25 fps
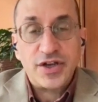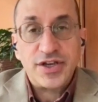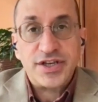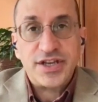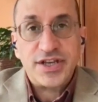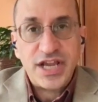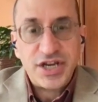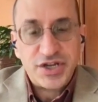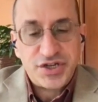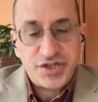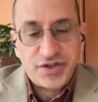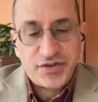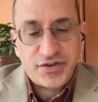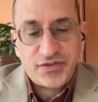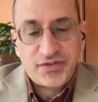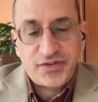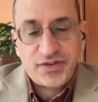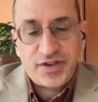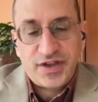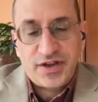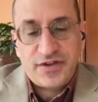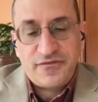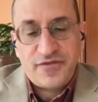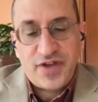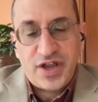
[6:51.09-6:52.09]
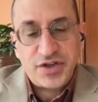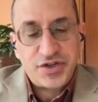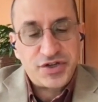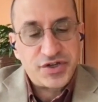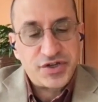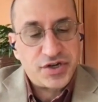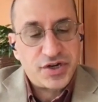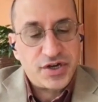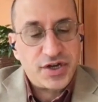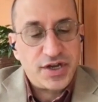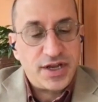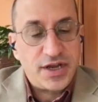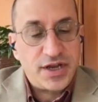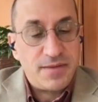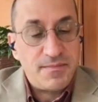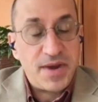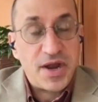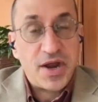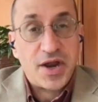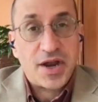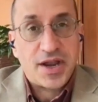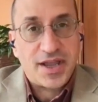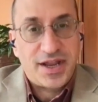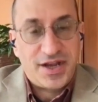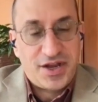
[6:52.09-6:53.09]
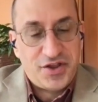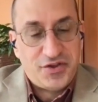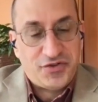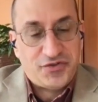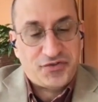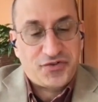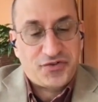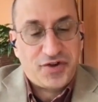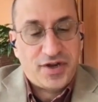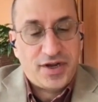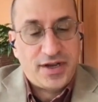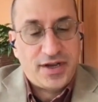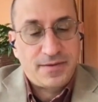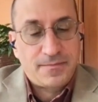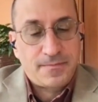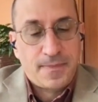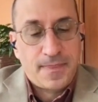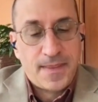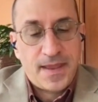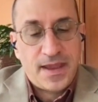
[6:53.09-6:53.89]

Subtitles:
audacious adventure in American history,